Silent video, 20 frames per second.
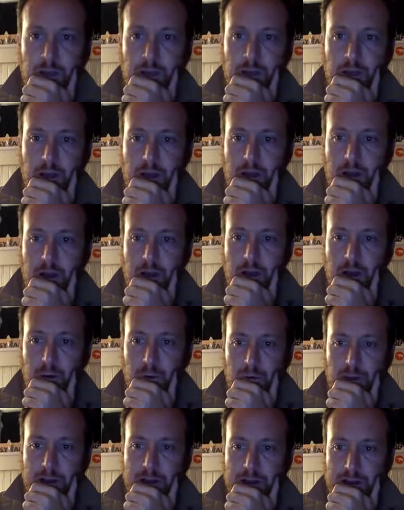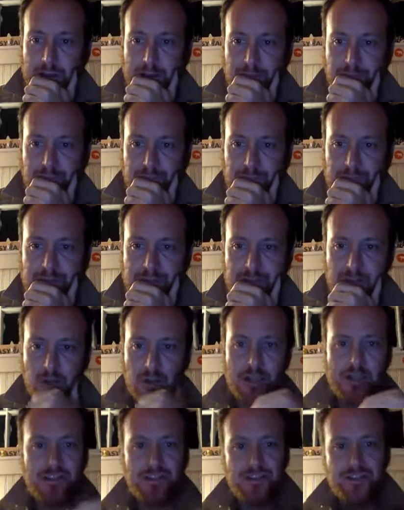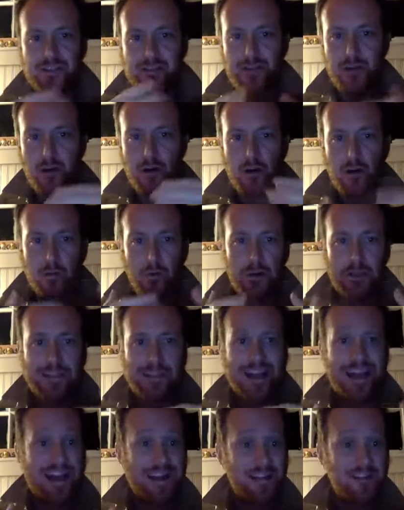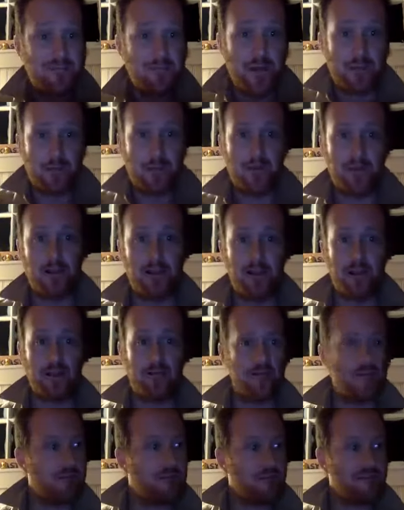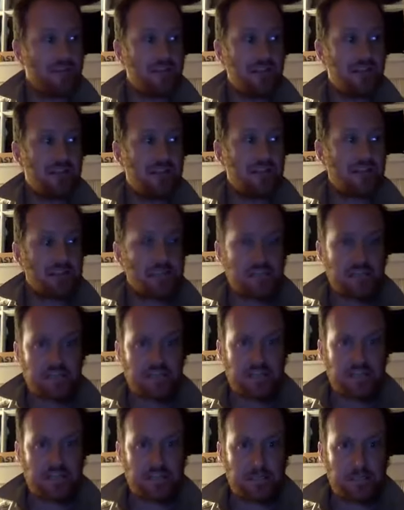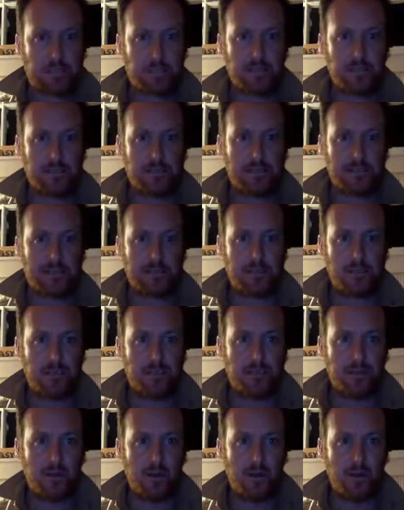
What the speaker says: Alrighty. So let's all relax maybe. Like if you're feeling angry right now, just